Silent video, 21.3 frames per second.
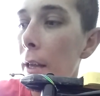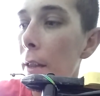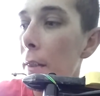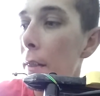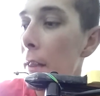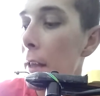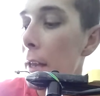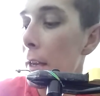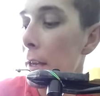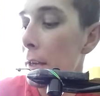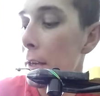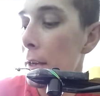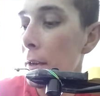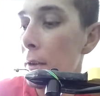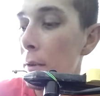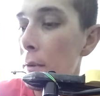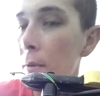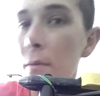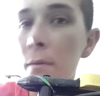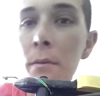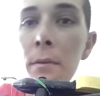then
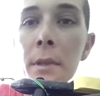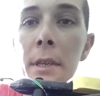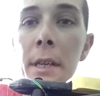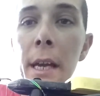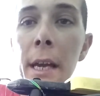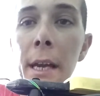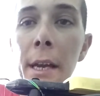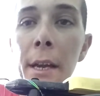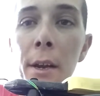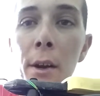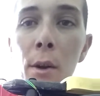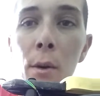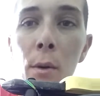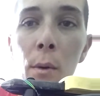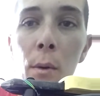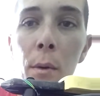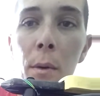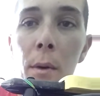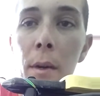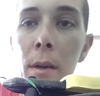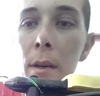you take
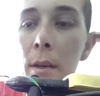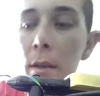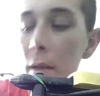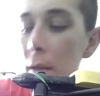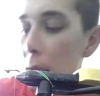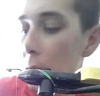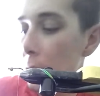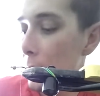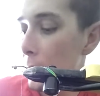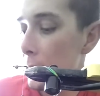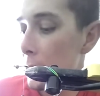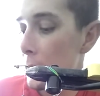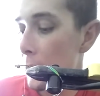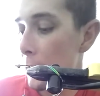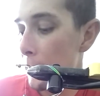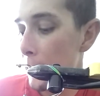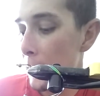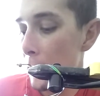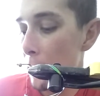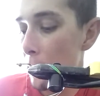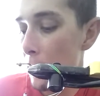your
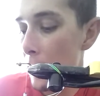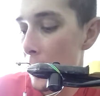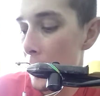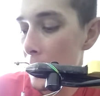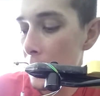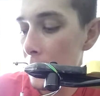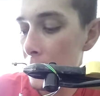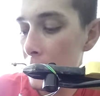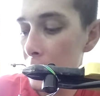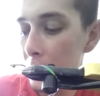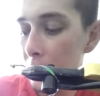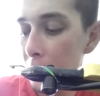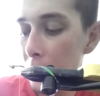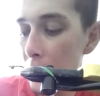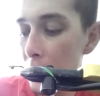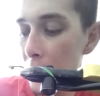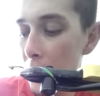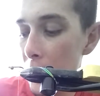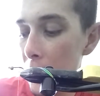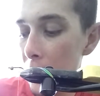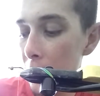dubbing wax, if
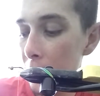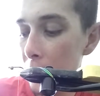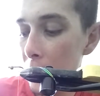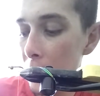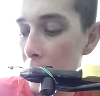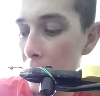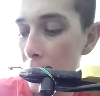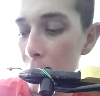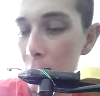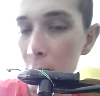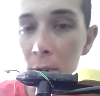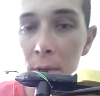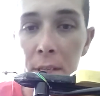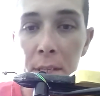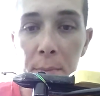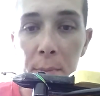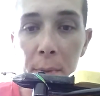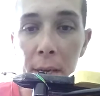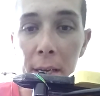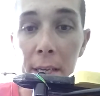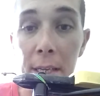you have any, or
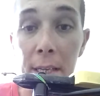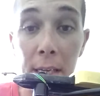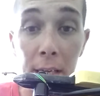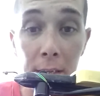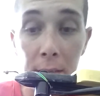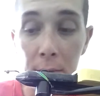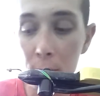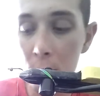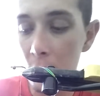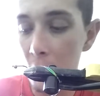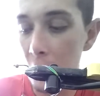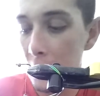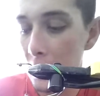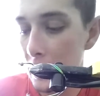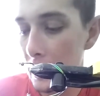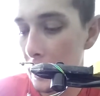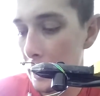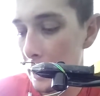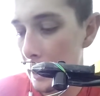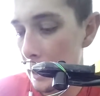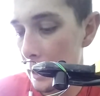spit does work.